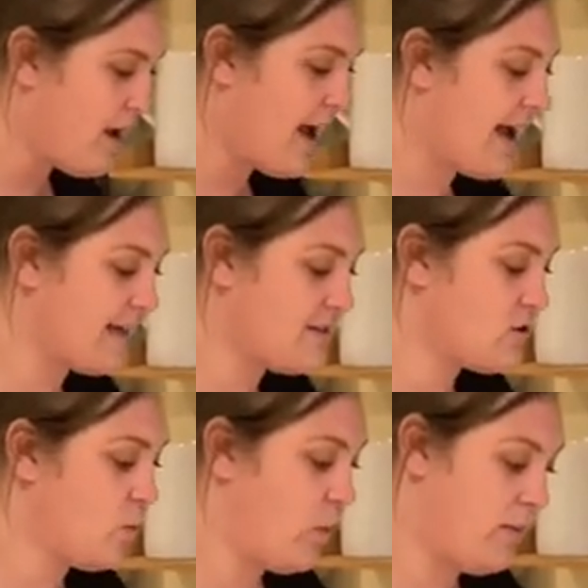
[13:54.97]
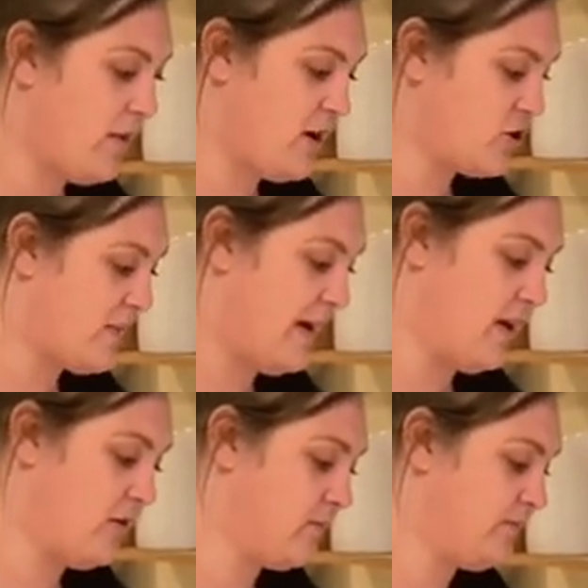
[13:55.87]
and 1
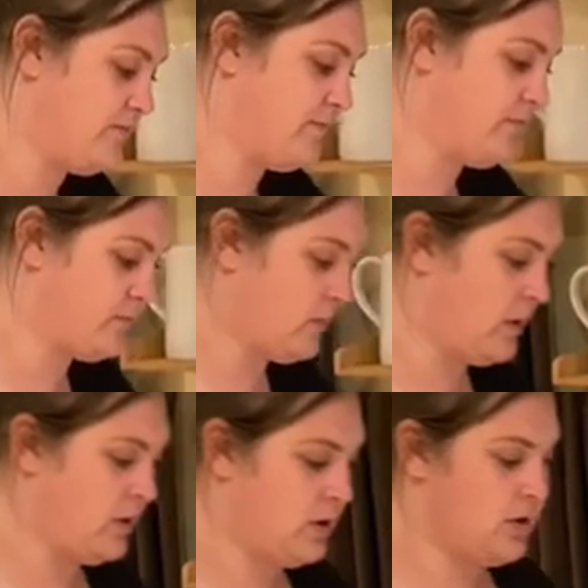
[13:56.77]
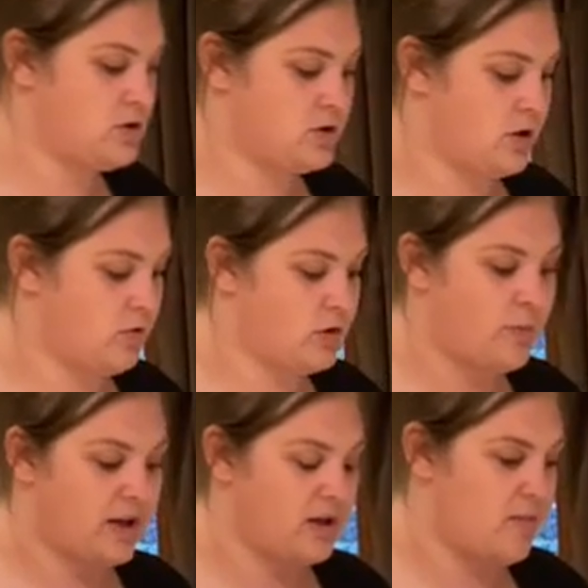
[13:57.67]
marshmallow. So the
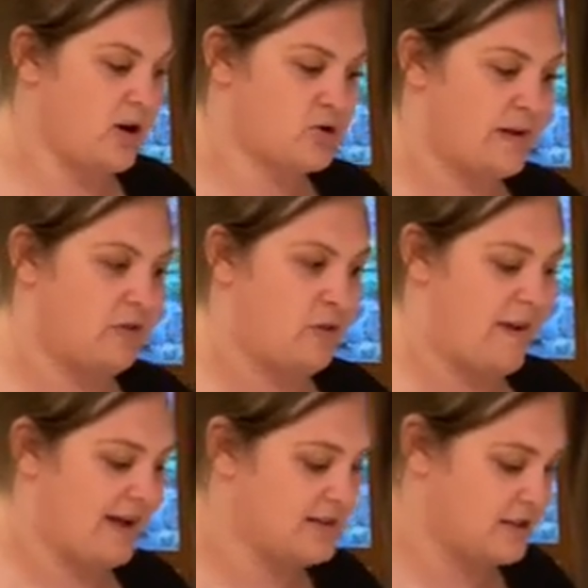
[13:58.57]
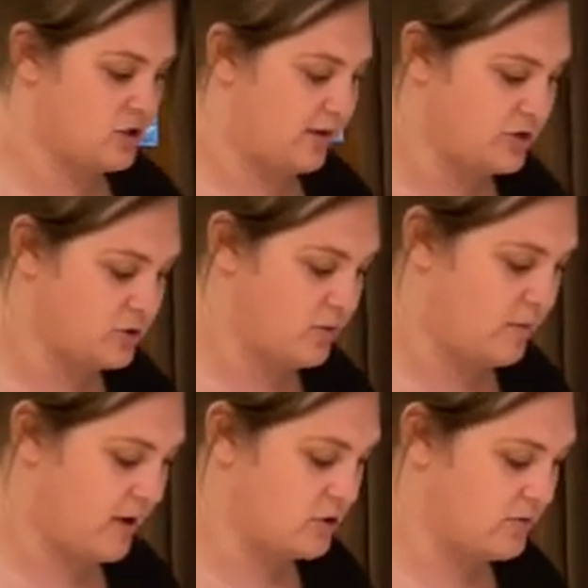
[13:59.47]
bigger the marshmallow the better. So I just put the
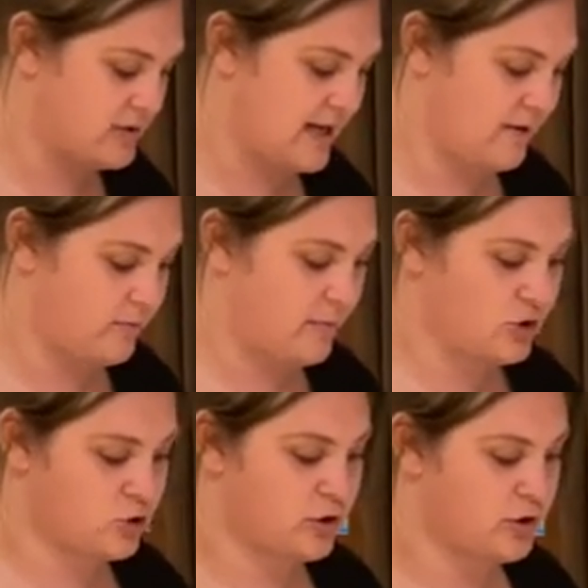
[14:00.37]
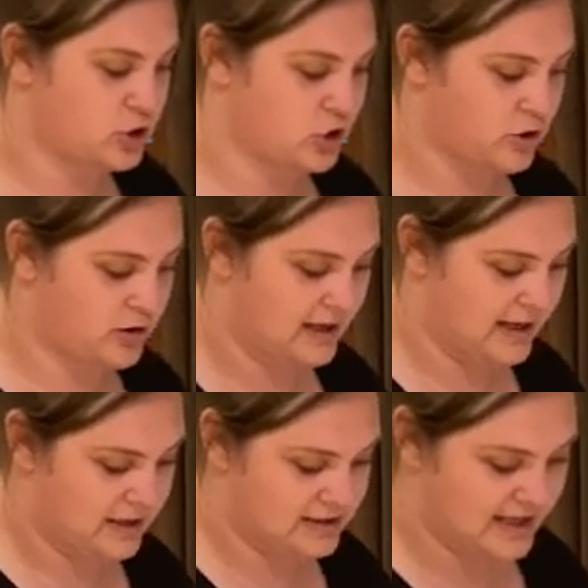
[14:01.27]
marshmallow down, make sure that the
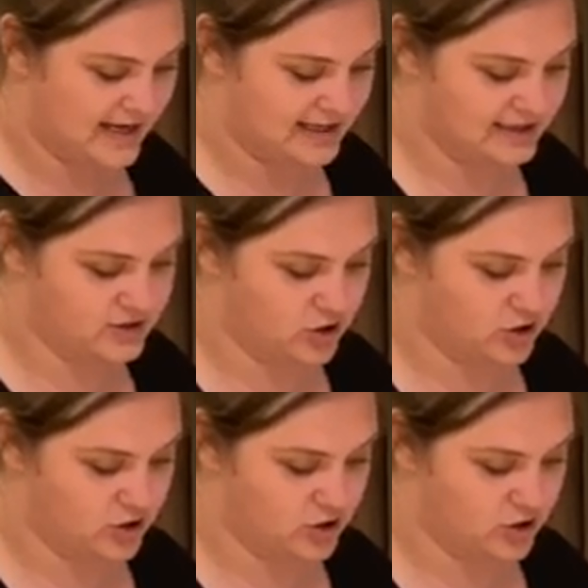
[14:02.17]
chocolate side is